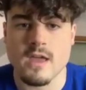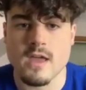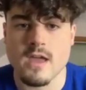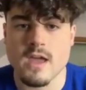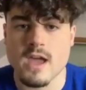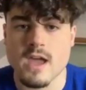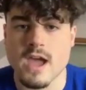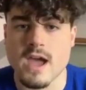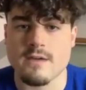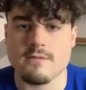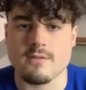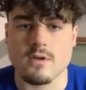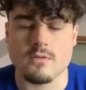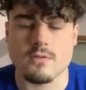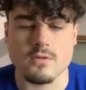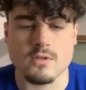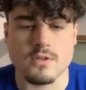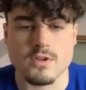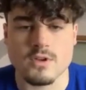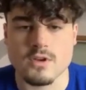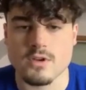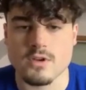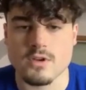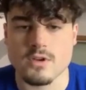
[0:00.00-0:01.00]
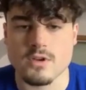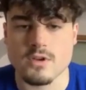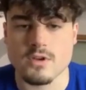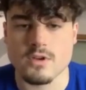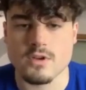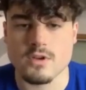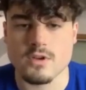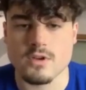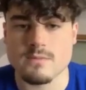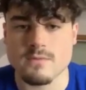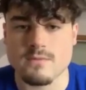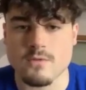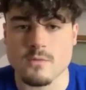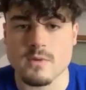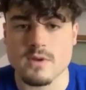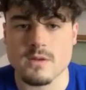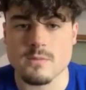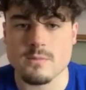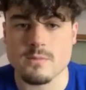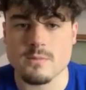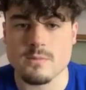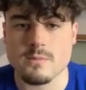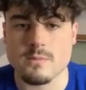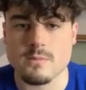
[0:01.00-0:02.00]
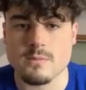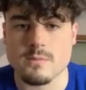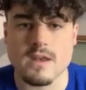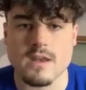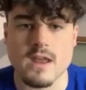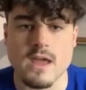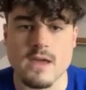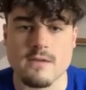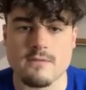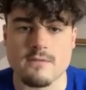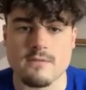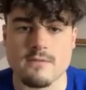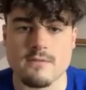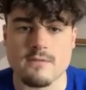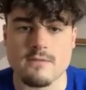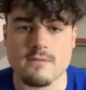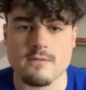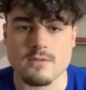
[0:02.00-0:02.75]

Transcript: have a really good team for me to play on and have a